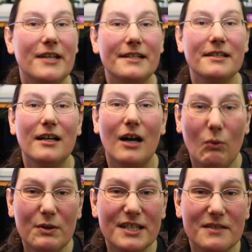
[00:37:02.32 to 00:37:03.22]
yet. I
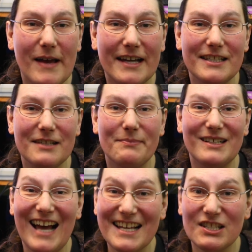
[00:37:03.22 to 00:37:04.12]
was expecting it, but
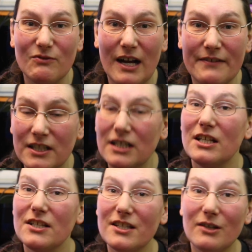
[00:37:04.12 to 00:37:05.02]
it hasn't arrived.
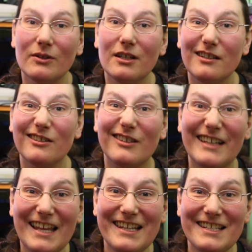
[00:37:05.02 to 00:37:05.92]
So, got to
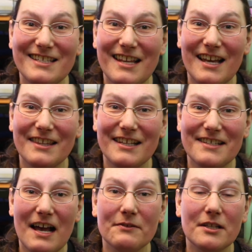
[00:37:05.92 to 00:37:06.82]
get these things
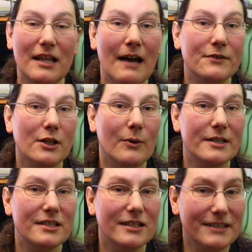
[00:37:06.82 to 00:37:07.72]
out. It'll have to go
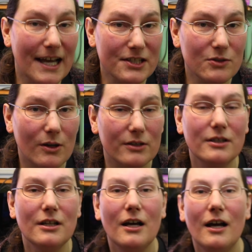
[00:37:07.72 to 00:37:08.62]
into the next one.
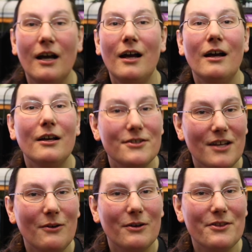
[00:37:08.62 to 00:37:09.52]

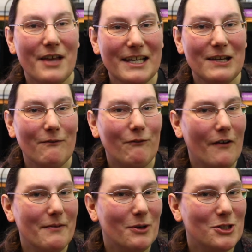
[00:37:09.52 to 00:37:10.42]
So, thank you
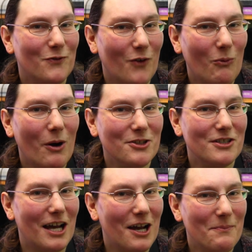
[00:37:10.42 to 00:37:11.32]
very much for watching.
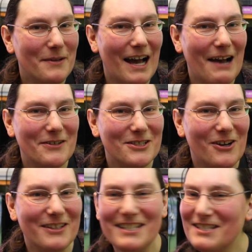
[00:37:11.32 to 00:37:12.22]
I hope you have
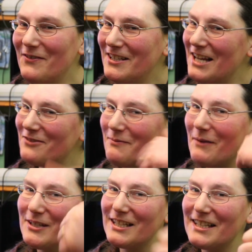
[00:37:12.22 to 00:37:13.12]
enjoyed this. And if you did,
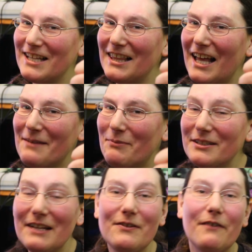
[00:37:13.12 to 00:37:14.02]
remember to click that like
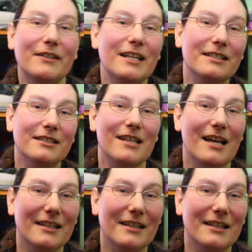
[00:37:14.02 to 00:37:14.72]
button. Even if you didn't,